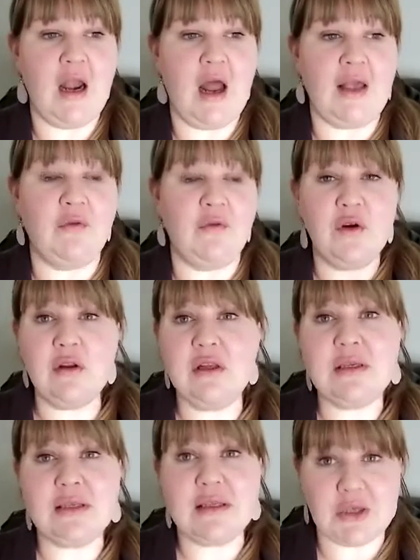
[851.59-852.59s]
And I
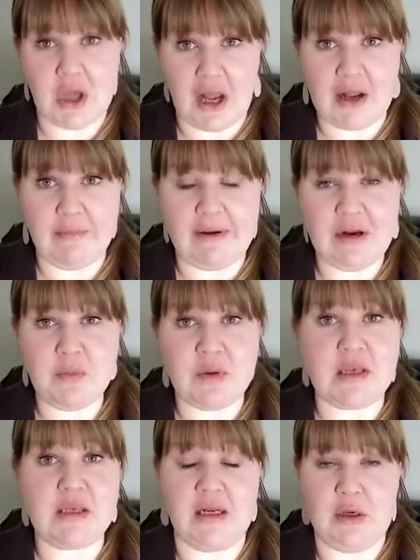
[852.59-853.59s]
fearlessly talk about it
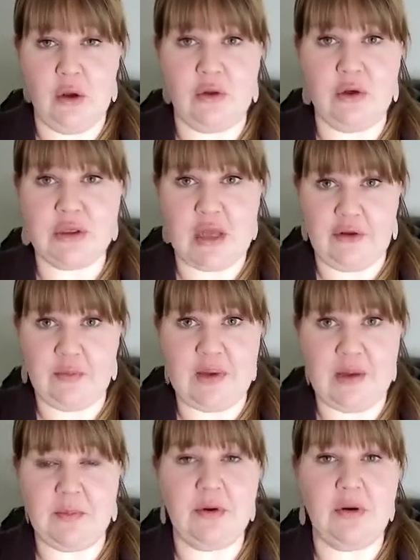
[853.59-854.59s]
because I know there's other
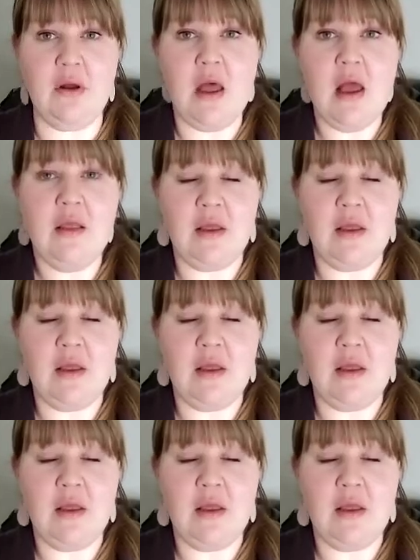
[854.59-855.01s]
people